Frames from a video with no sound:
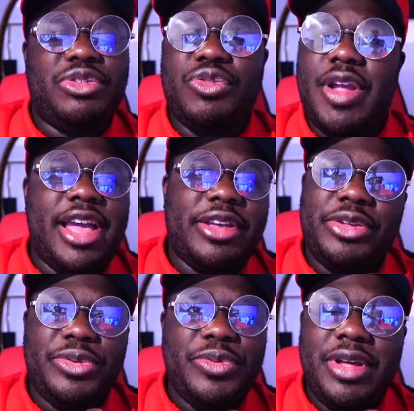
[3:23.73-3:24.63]

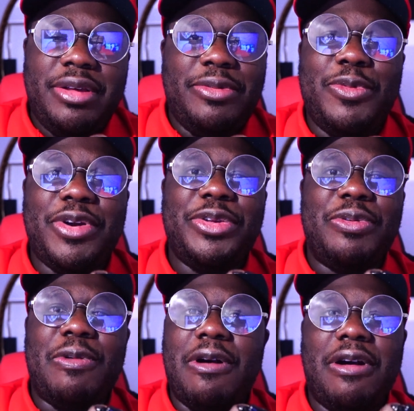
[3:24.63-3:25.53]
track you where
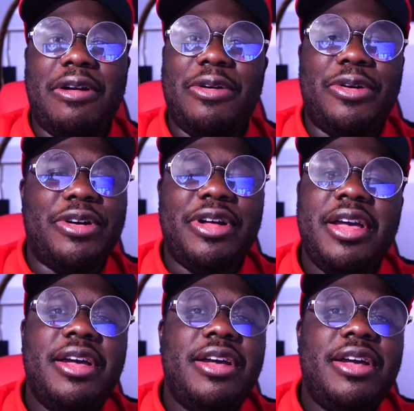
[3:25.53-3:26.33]
you are, or